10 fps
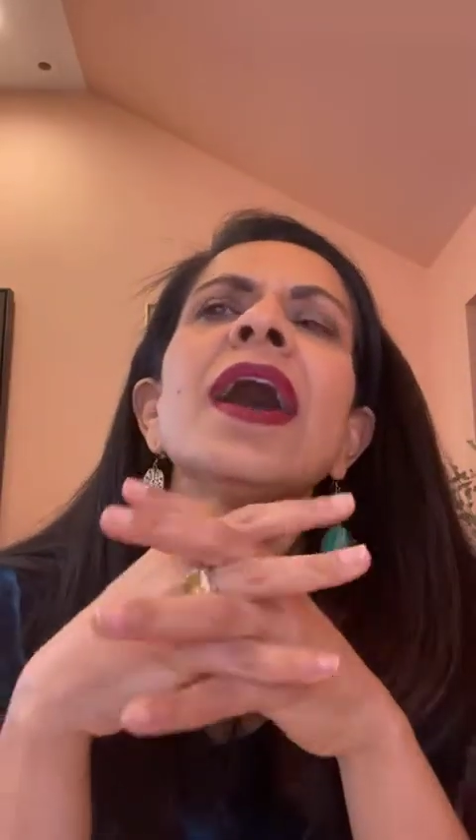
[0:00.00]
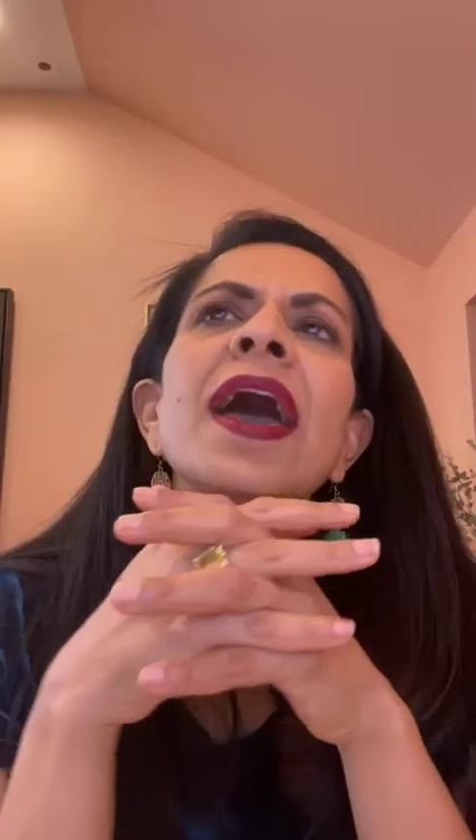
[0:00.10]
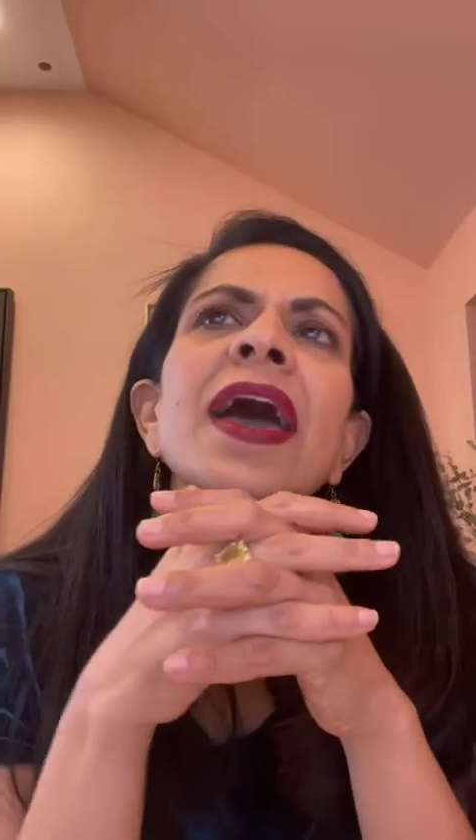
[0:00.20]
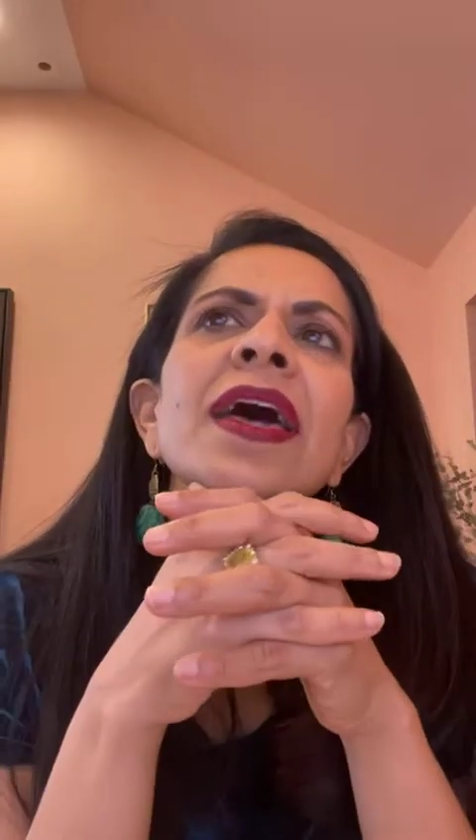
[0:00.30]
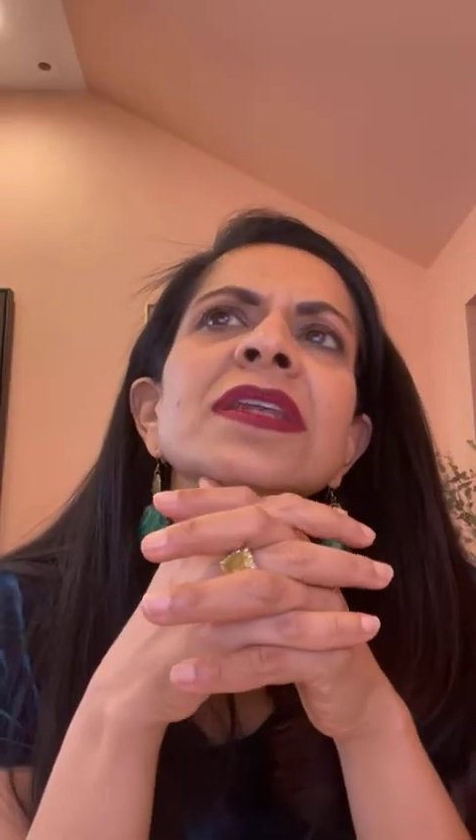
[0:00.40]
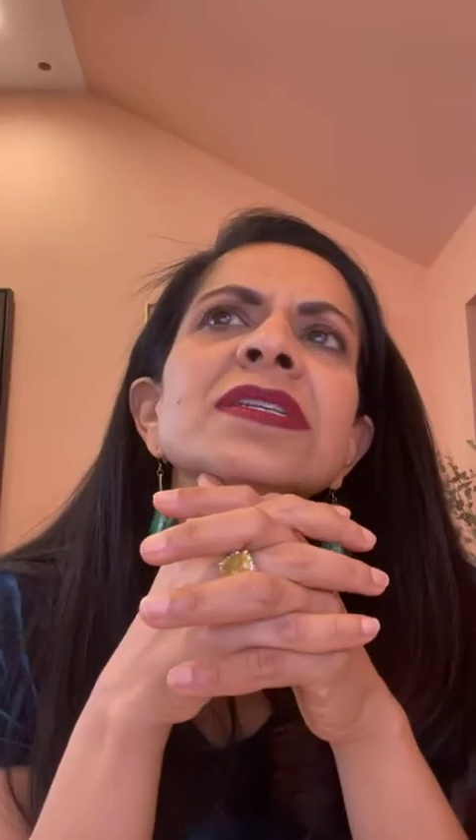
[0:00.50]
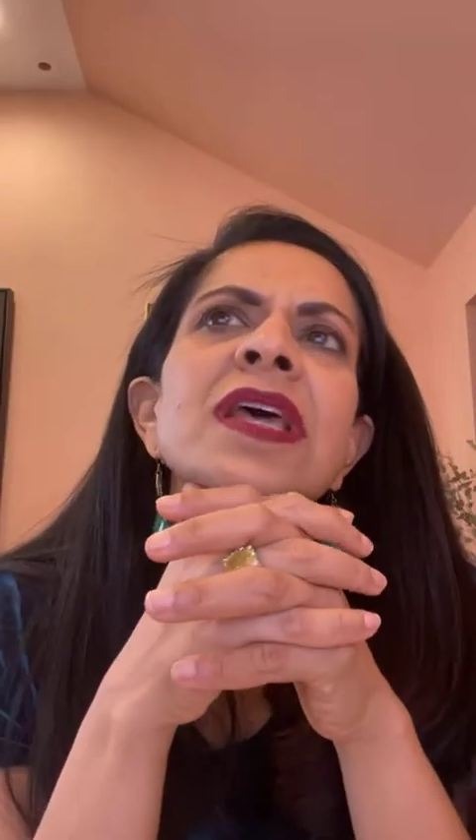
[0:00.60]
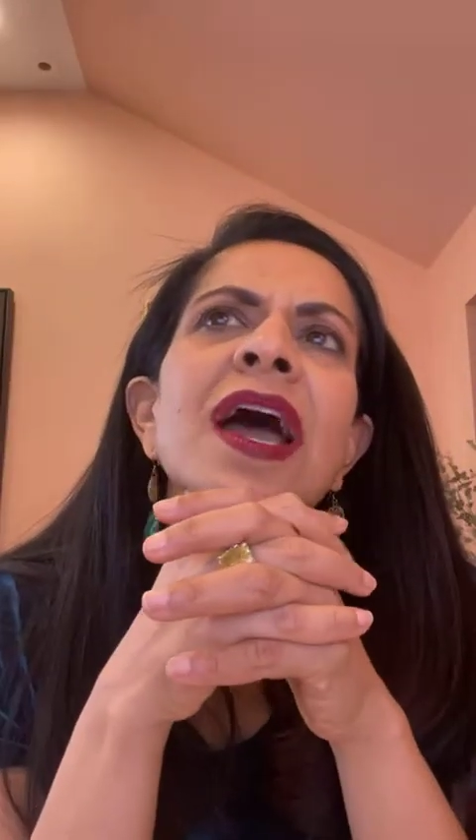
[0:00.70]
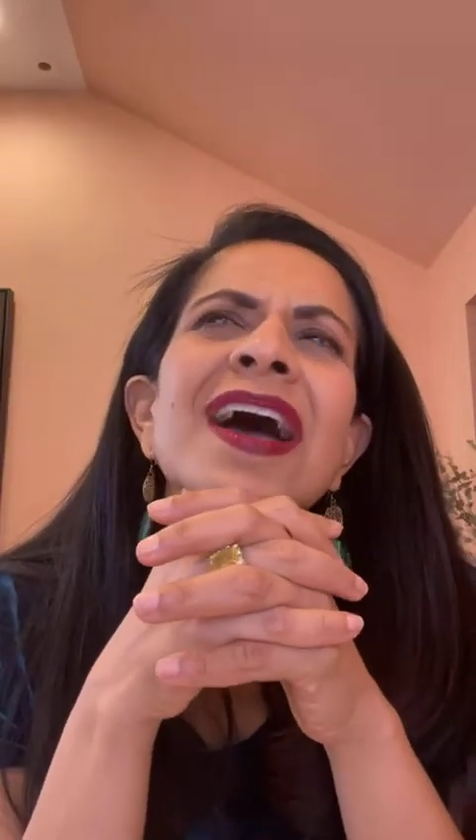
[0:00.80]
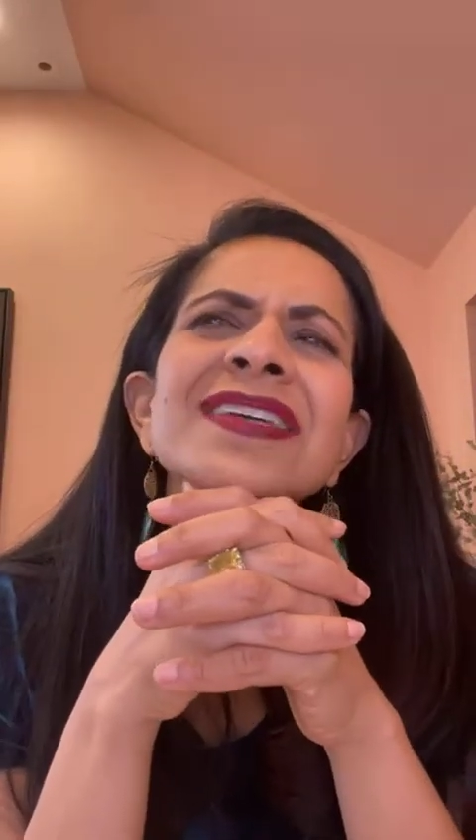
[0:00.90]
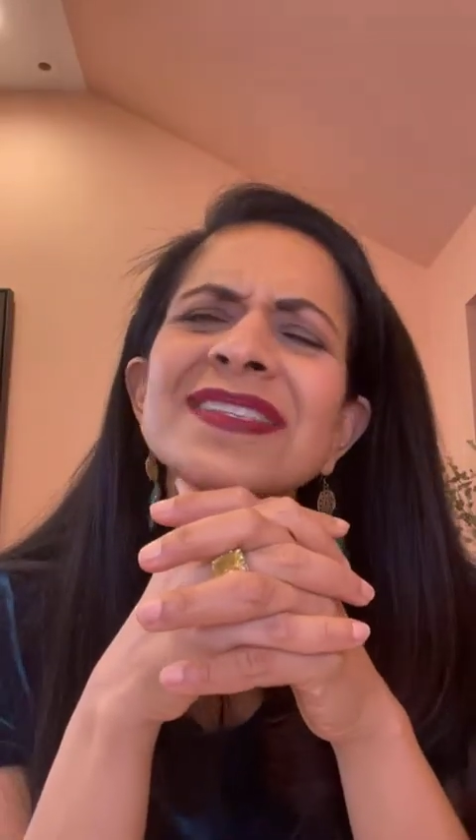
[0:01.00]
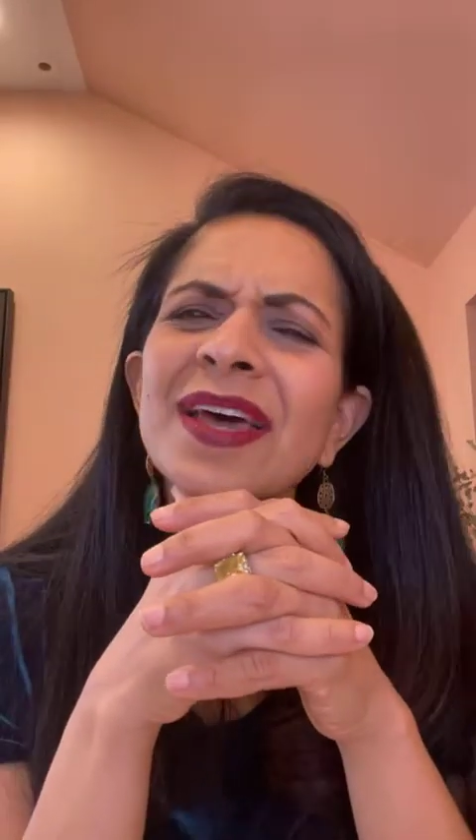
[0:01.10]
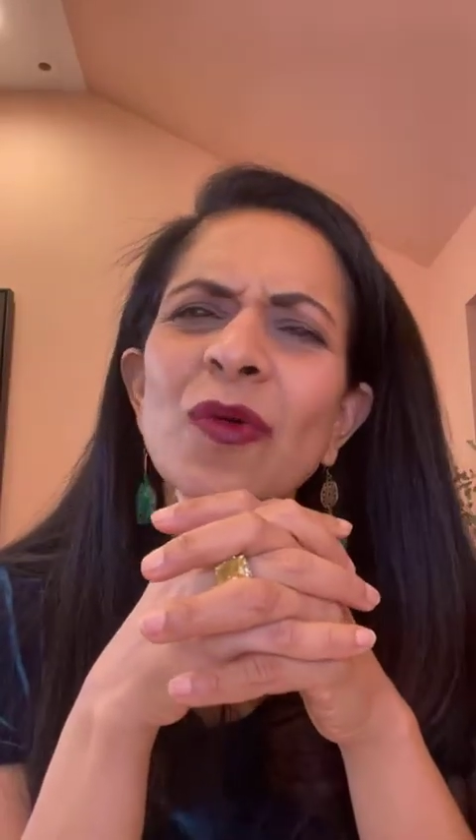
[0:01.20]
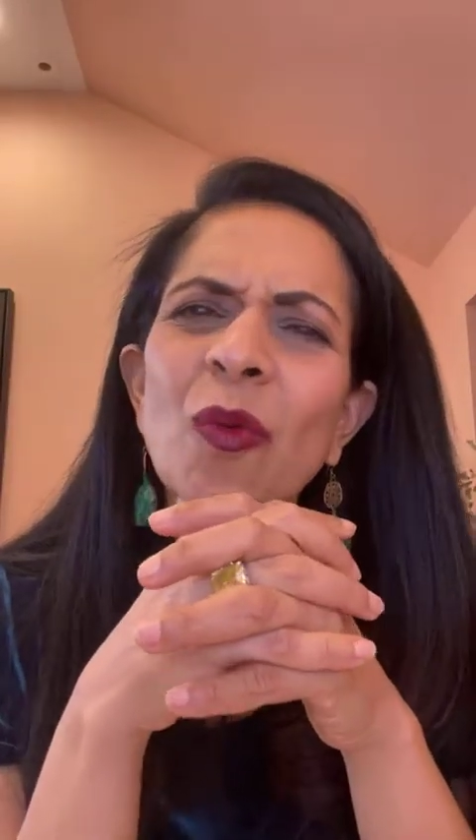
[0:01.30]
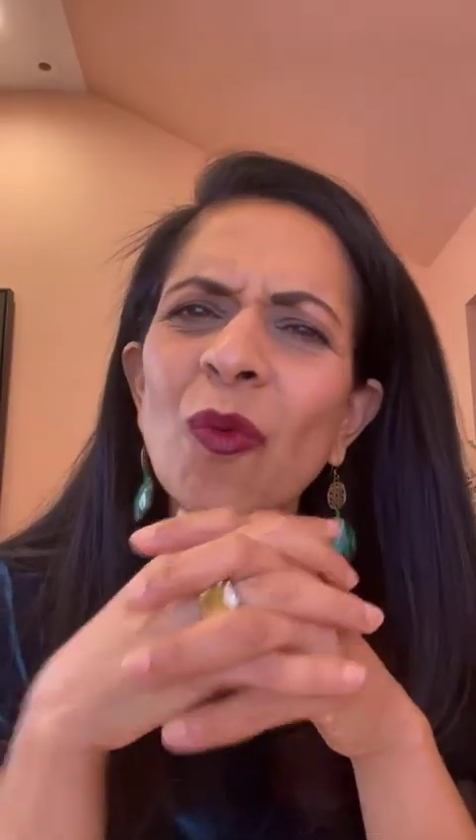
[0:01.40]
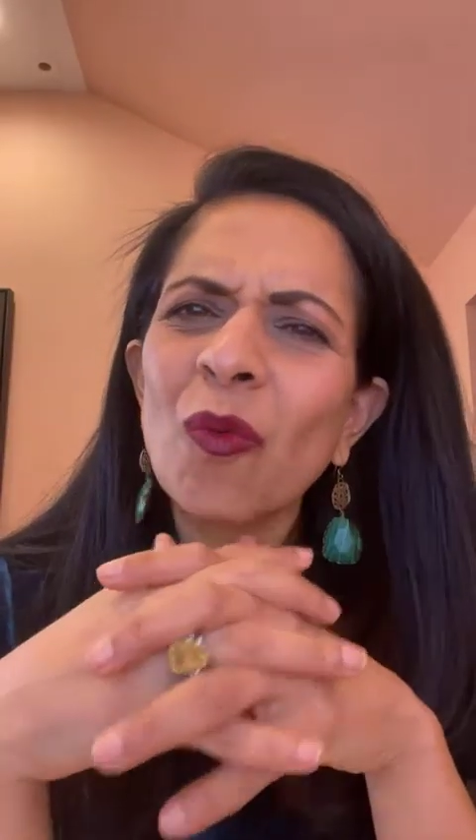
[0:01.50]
And I said,